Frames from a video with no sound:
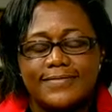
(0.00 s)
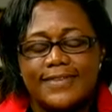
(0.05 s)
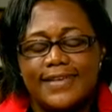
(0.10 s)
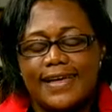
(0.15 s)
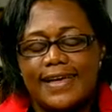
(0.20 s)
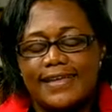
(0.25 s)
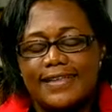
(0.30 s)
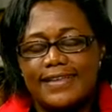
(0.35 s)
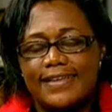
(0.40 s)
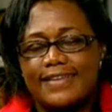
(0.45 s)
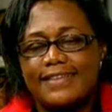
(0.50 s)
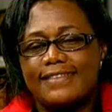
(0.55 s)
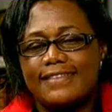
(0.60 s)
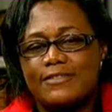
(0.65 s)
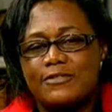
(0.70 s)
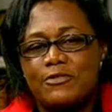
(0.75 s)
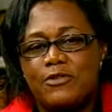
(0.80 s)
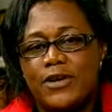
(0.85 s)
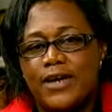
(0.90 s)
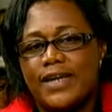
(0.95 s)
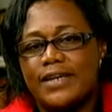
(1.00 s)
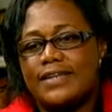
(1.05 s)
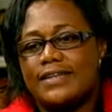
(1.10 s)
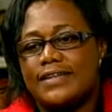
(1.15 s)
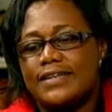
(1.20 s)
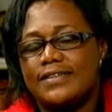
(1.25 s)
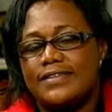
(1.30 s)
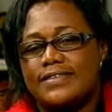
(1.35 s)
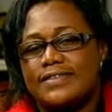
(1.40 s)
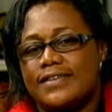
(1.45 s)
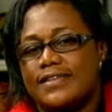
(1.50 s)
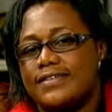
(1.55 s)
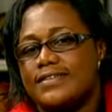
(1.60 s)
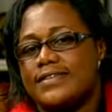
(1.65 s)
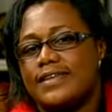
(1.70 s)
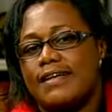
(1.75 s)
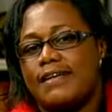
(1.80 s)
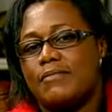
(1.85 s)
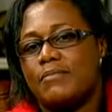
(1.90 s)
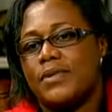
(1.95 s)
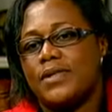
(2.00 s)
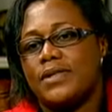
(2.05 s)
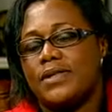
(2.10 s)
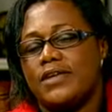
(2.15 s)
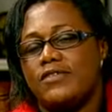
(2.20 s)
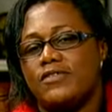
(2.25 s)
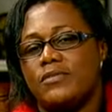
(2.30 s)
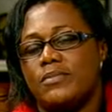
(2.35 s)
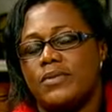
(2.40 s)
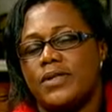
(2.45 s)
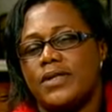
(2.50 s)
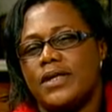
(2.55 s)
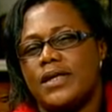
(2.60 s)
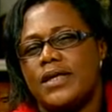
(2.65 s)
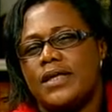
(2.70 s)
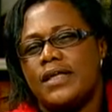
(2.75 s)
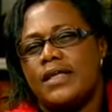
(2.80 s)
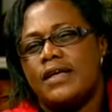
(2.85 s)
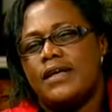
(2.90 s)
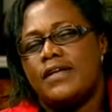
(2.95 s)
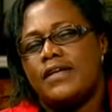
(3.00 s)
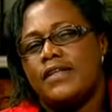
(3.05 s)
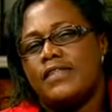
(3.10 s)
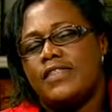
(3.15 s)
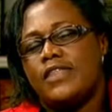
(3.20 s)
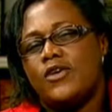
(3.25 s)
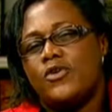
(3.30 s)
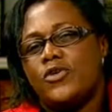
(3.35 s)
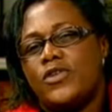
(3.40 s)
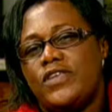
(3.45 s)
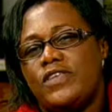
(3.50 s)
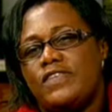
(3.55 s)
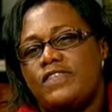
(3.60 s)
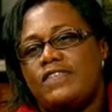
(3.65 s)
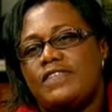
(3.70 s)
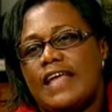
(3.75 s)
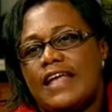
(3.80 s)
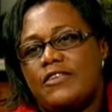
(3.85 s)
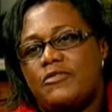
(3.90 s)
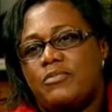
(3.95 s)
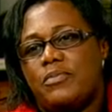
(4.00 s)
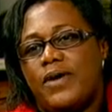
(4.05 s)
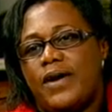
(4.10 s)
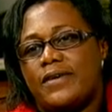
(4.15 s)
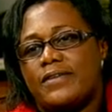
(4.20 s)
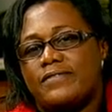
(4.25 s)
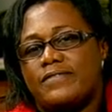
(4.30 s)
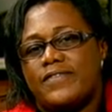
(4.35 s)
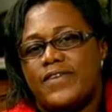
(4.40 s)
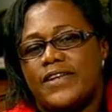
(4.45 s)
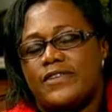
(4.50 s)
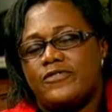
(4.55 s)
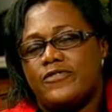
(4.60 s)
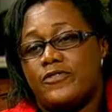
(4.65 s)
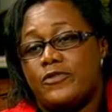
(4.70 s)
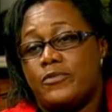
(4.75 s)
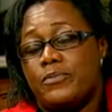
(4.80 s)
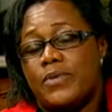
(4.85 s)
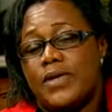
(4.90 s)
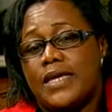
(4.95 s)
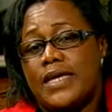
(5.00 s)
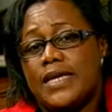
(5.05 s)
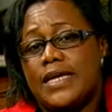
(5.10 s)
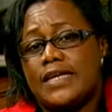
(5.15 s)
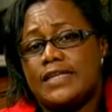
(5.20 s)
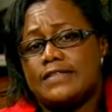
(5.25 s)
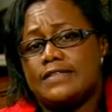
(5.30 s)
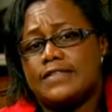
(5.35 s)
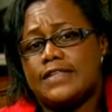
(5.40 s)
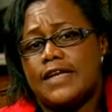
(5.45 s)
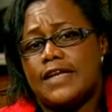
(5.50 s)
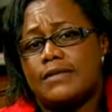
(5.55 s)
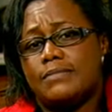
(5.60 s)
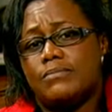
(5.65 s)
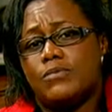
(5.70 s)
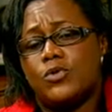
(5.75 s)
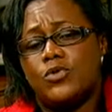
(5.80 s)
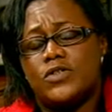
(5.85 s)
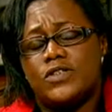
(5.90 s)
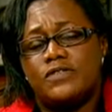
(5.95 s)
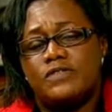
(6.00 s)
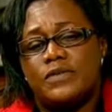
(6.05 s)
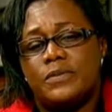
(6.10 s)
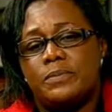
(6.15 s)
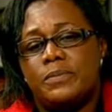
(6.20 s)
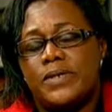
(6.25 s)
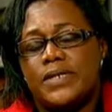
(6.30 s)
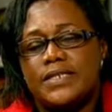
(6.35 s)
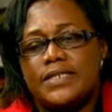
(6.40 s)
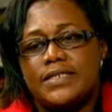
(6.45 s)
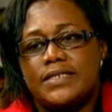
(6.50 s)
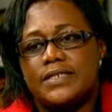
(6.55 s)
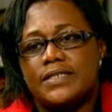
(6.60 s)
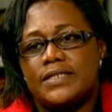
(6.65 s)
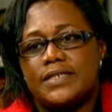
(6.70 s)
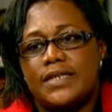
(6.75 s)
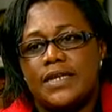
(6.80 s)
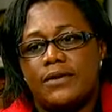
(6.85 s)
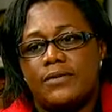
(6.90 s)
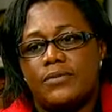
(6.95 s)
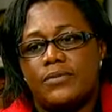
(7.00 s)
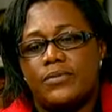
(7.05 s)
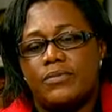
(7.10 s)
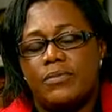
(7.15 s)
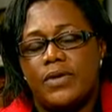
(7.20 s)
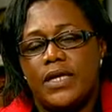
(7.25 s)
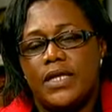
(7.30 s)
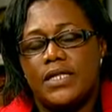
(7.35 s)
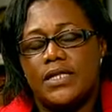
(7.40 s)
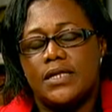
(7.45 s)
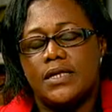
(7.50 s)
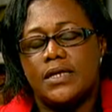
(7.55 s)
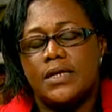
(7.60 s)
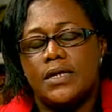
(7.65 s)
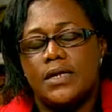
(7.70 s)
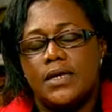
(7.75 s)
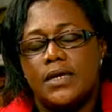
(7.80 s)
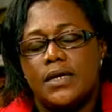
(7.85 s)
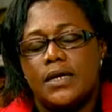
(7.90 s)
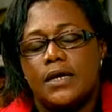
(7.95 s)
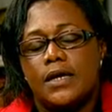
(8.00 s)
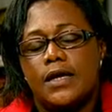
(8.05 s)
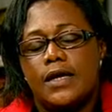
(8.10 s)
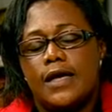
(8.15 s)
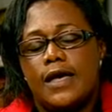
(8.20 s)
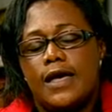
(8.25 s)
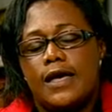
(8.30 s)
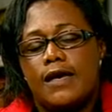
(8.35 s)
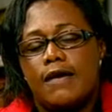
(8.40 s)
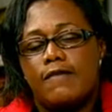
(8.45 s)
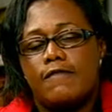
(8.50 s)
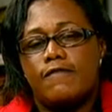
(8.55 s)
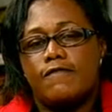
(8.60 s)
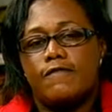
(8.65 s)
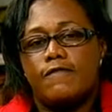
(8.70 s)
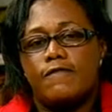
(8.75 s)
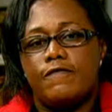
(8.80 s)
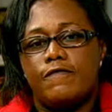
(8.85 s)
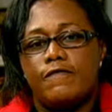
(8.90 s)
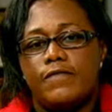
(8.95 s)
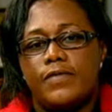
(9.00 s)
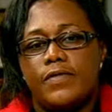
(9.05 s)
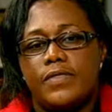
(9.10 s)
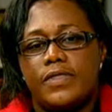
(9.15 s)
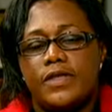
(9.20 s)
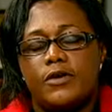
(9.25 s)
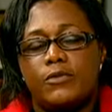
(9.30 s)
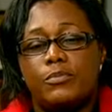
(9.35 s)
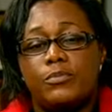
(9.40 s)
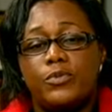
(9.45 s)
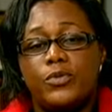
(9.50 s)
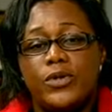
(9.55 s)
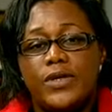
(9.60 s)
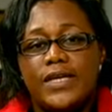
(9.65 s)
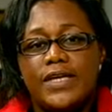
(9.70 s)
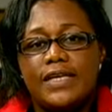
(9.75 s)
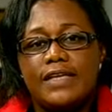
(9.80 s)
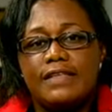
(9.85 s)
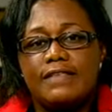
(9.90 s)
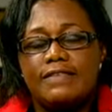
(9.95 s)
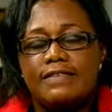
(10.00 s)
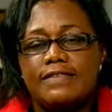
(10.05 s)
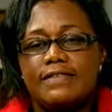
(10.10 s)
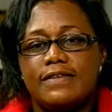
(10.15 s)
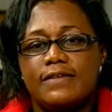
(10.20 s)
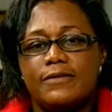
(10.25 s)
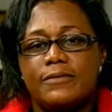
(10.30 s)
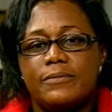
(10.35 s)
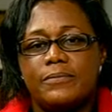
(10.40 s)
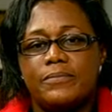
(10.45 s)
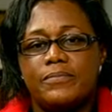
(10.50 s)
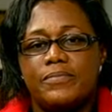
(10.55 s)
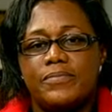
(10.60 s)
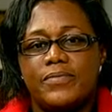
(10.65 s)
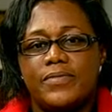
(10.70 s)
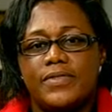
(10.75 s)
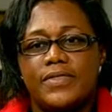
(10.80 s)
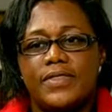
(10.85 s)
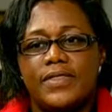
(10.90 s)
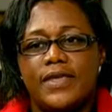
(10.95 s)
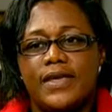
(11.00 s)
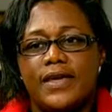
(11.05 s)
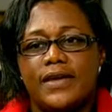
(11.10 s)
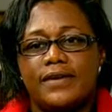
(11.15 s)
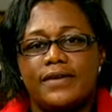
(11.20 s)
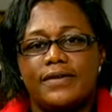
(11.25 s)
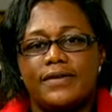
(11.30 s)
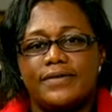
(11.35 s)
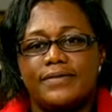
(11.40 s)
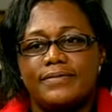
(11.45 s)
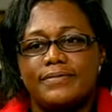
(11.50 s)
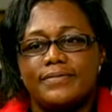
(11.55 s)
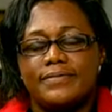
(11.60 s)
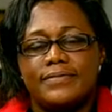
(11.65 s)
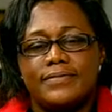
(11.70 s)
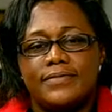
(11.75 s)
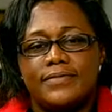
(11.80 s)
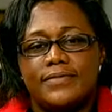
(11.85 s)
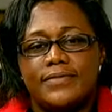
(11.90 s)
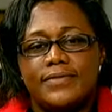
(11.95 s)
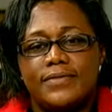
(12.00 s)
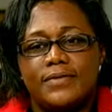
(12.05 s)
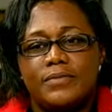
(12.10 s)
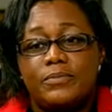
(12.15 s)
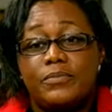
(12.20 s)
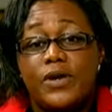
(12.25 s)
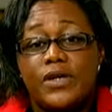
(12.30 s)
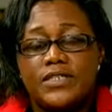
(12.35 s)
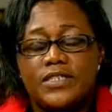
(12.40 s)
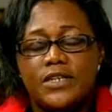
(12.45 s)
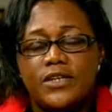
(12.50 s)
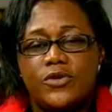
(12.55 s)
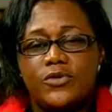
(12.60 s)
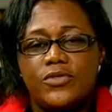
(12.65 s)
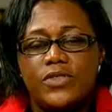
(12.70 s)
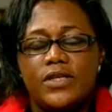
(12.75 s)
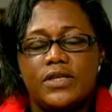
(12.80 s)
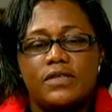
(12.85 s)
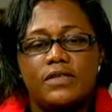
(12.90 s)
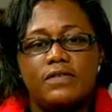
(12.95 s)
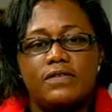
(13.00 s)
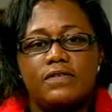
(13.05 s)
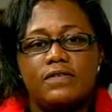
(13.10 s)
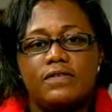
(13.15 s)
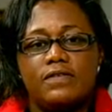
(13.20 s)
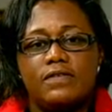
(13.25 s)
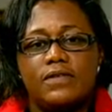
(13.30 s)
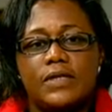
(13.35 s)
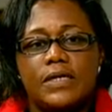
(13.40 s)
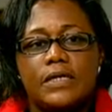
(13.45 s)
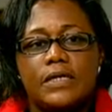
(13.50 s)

I think it's great. It's unbelievable. The only sad part of it for me is that most of the persons that I will meet have their police, their prosecutors,